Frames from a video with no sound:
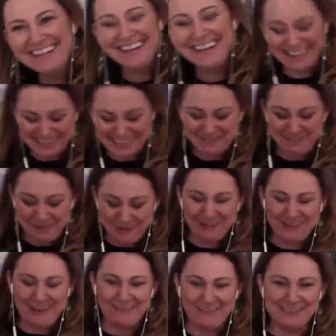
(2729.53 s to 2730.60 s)
It's
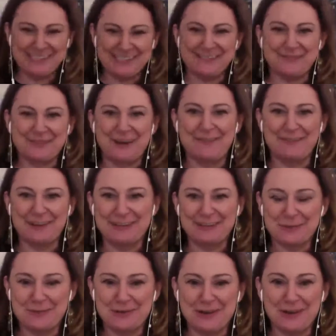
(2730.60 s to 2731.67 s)
important, obviously, for every
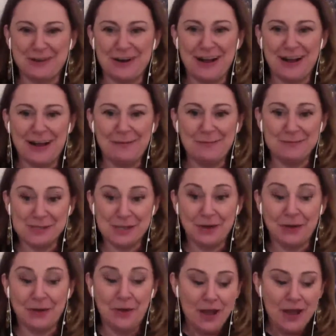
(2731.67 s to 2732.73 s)
entrepreneur.
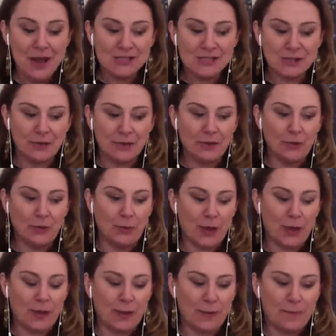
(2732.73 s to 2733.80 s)
So
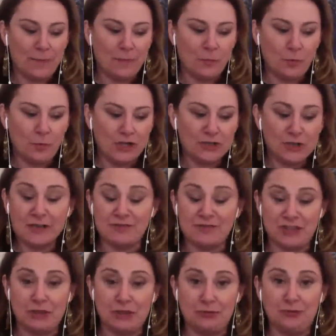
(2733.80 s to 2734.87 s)
what drives
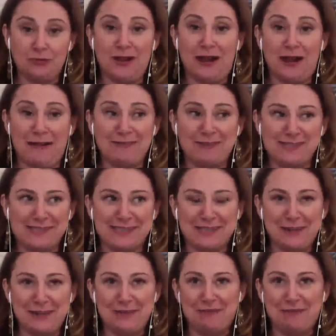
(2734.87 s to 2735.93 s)
you?
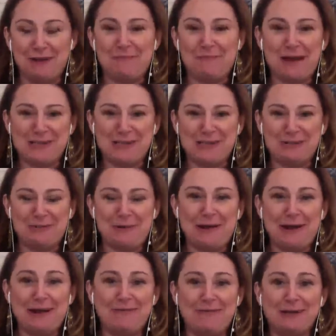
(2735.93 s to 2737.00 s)
Obviously, you're very passionate
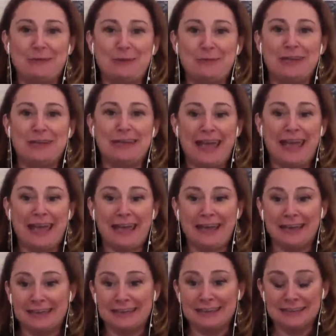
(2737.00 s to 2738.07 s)
about iFundWomen
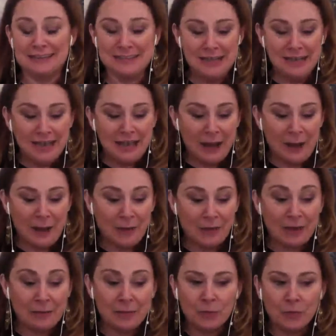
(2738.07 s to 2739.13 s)
and all
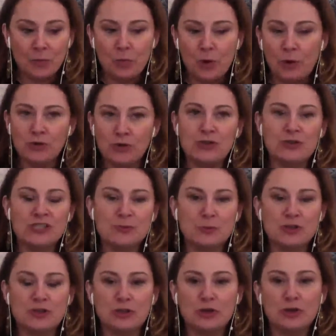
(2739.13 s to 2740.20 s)
that, but what was your
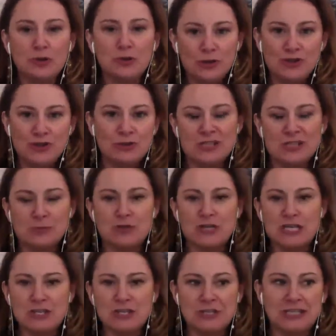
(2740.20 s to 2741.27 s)
inspiration? Who was your
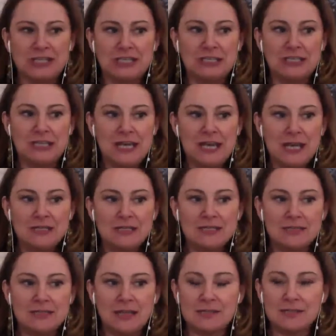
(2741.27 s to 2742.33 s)
inspiration
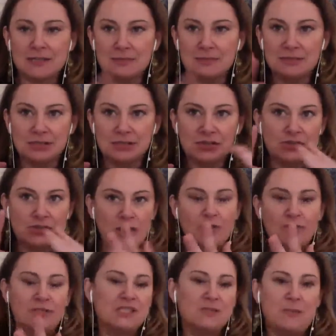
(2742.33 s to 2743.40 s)
to
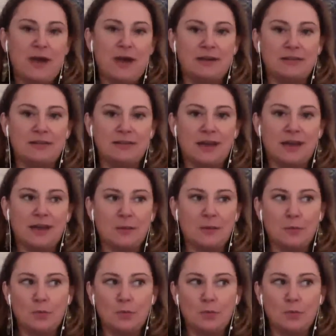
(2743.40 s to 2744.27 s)
start on this path? Like,